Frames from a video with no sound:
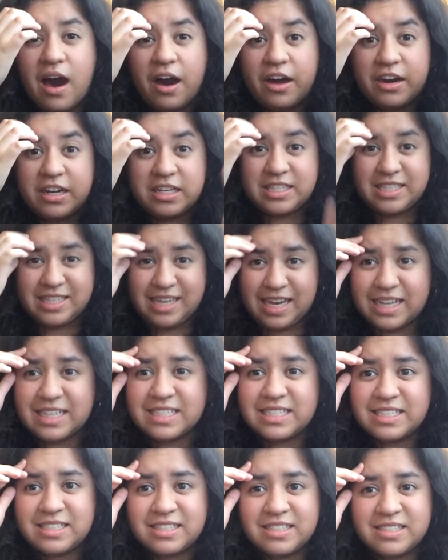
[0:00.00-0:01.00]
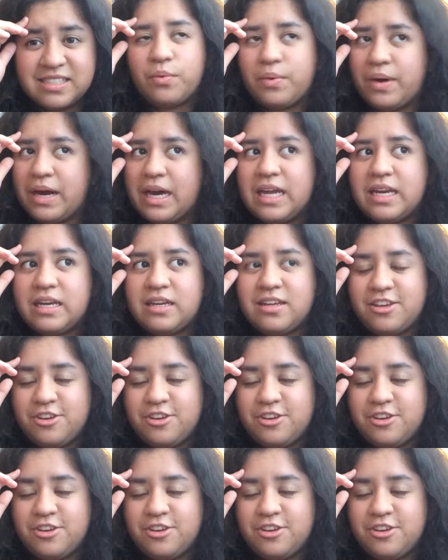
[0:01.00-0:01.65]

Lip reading: on a test when